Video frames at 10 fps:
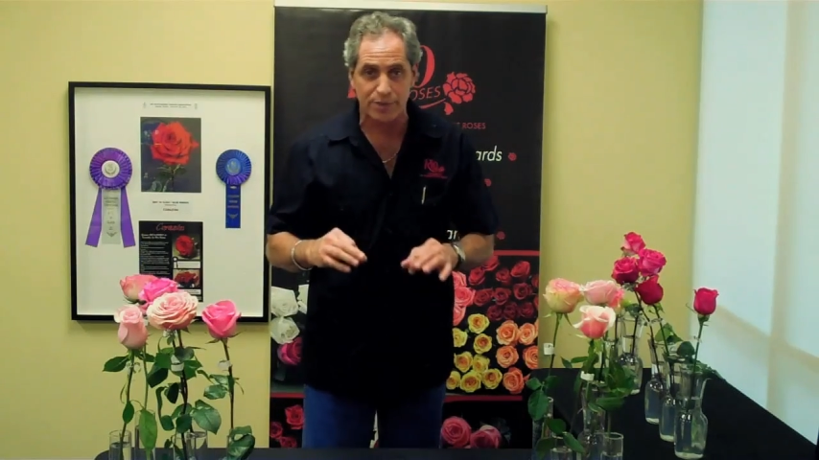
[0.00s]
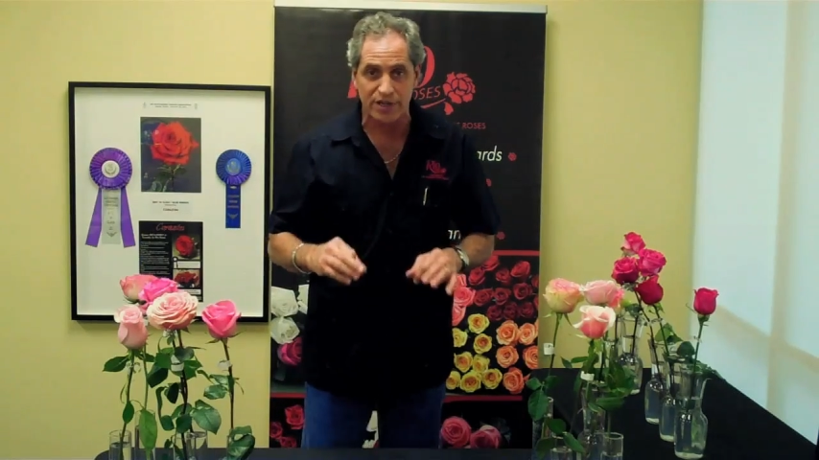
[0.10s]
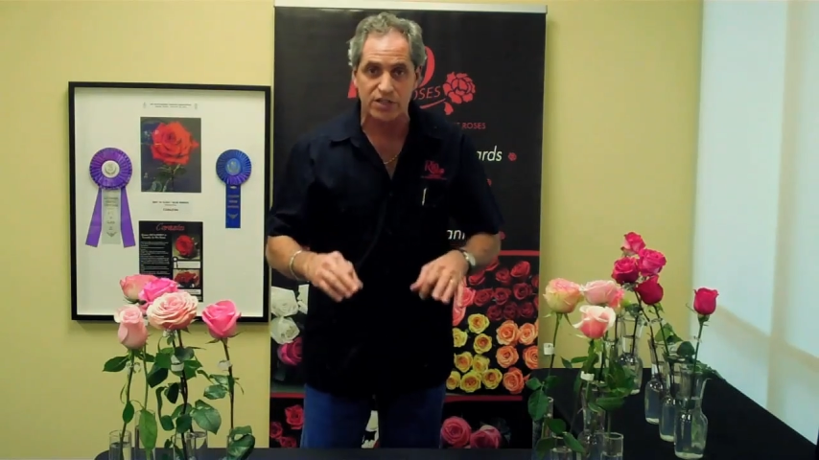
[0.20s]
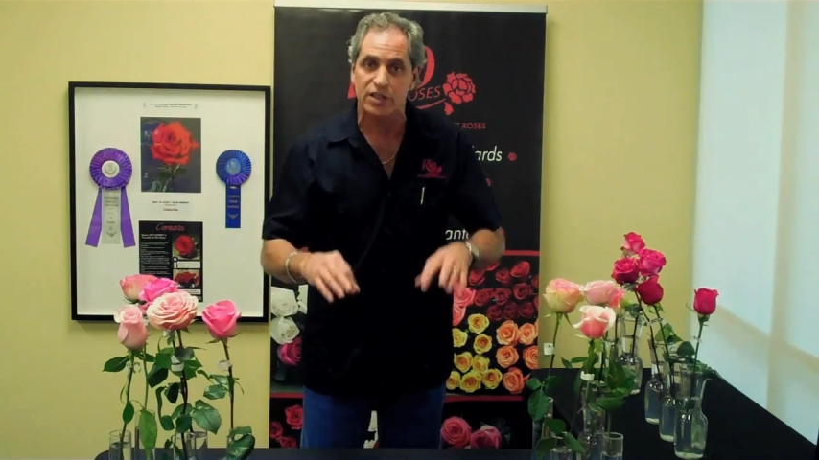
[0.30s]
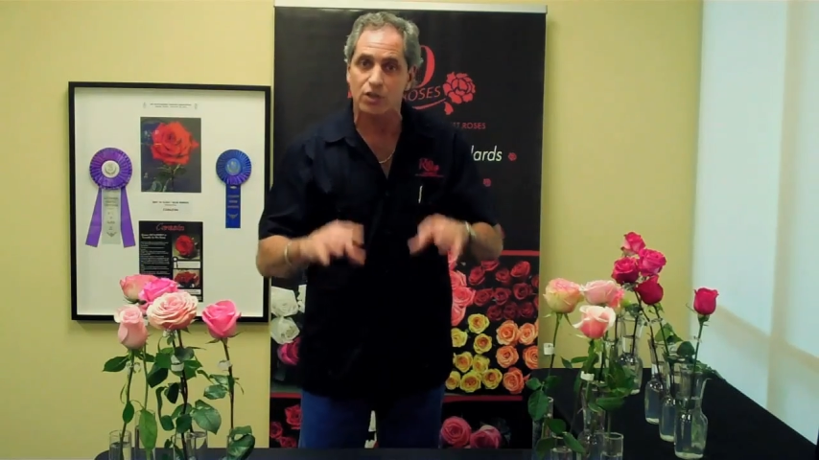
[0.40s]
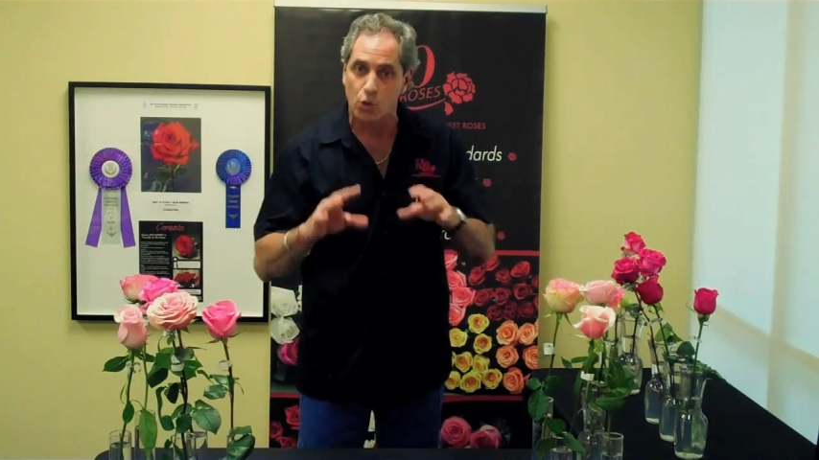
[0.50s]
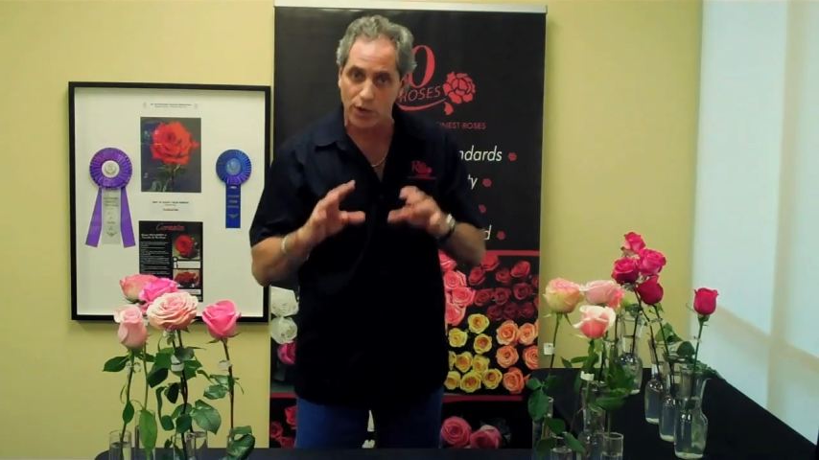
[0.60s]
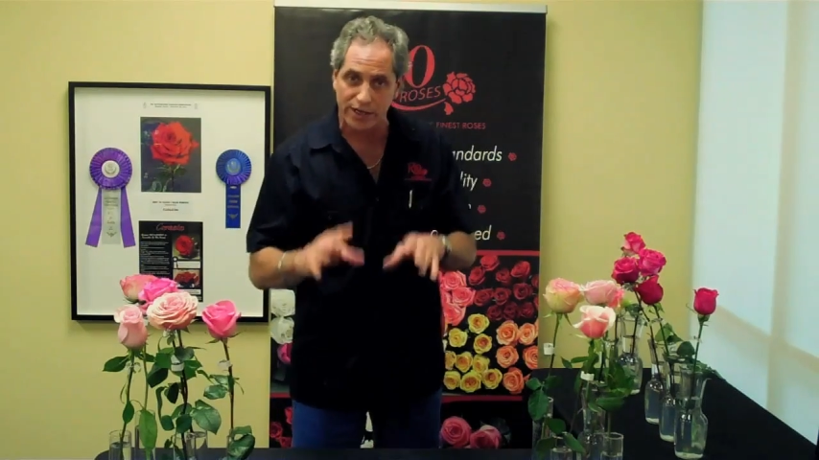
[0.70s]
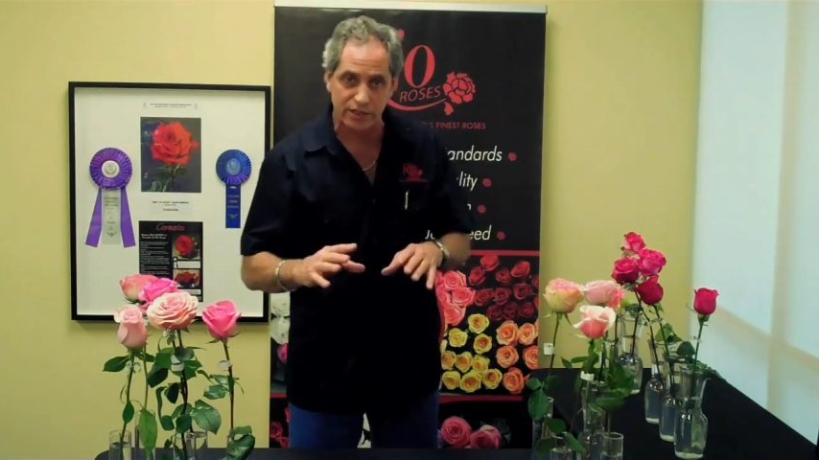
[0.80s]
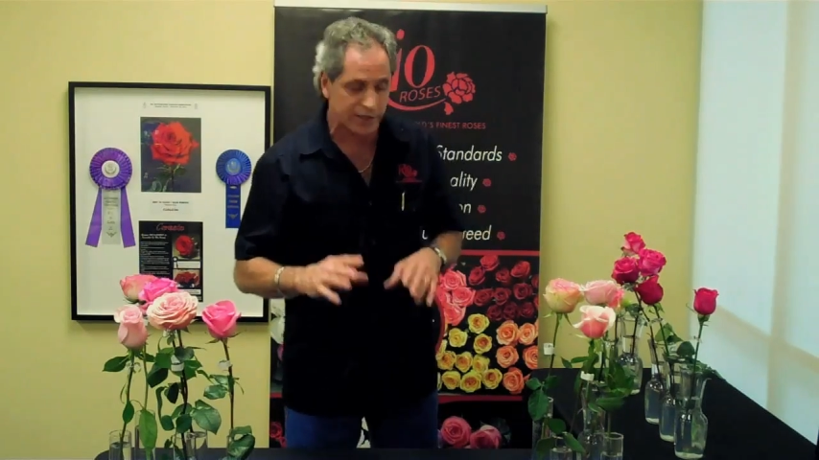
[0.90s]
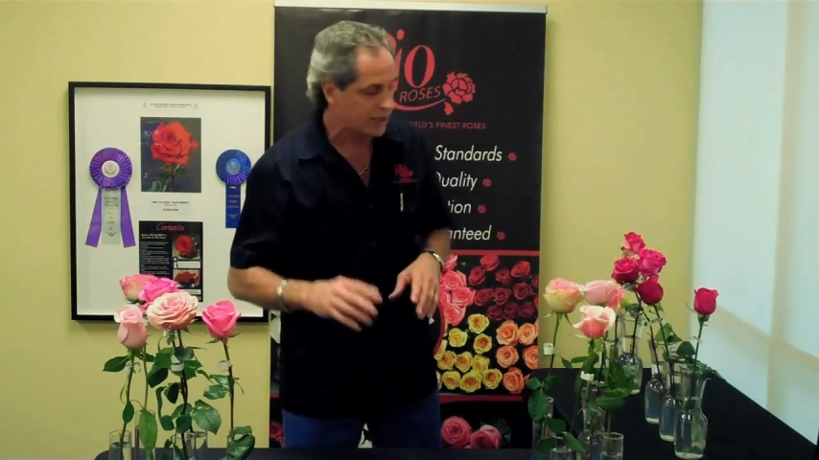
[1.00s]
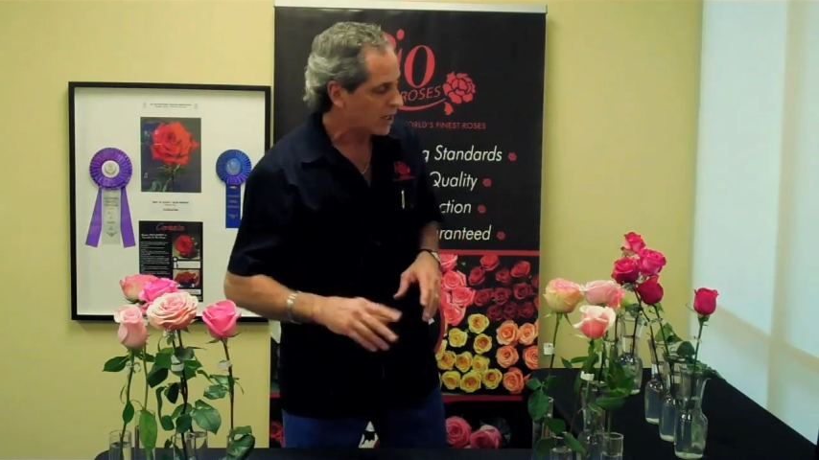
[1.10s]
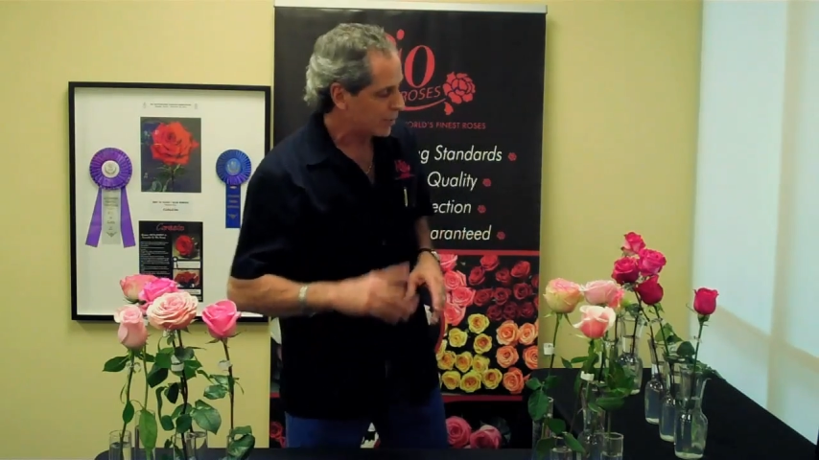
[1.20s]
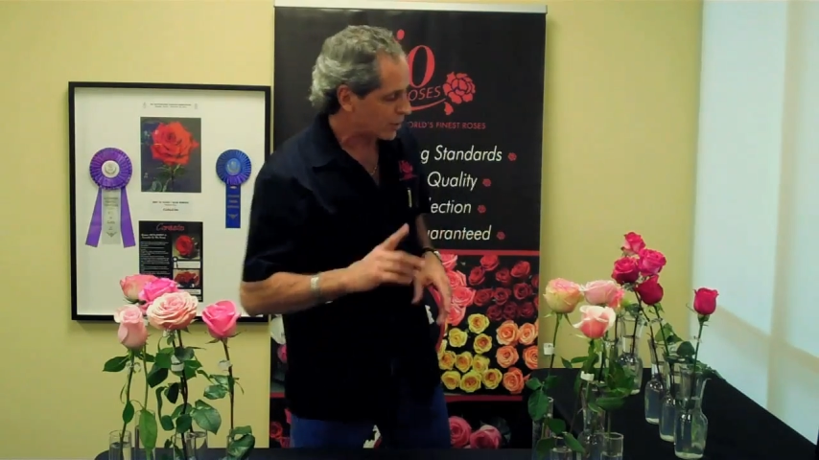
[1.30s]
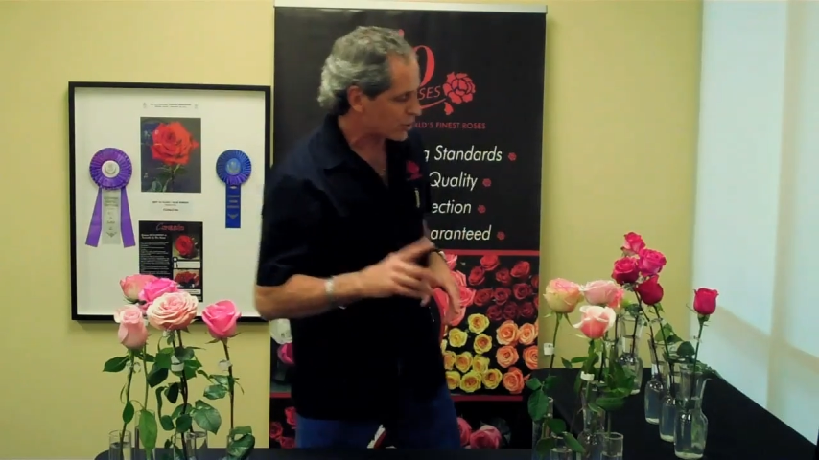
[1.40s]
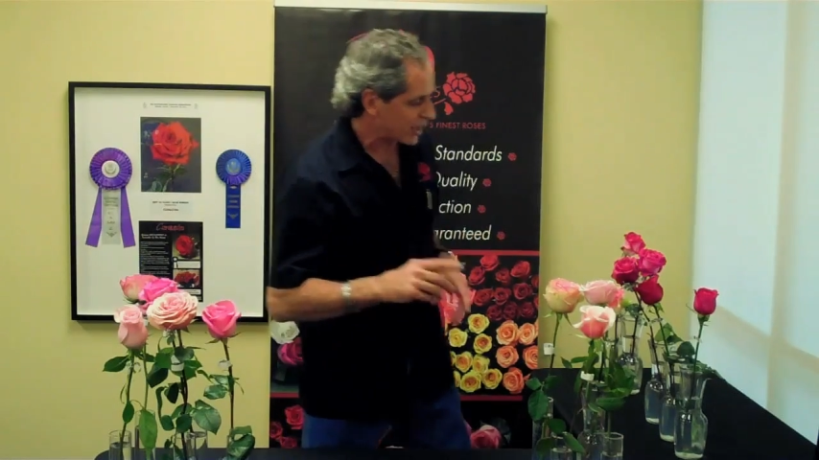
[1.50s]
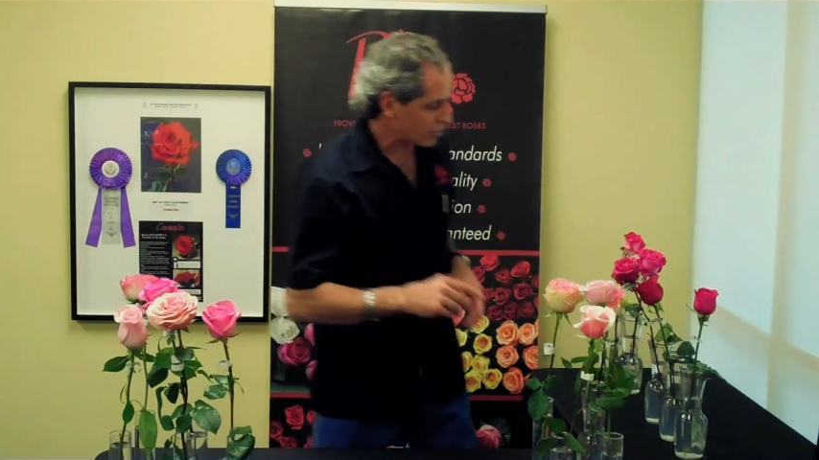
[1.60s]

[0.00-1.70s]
pinks in quickly because they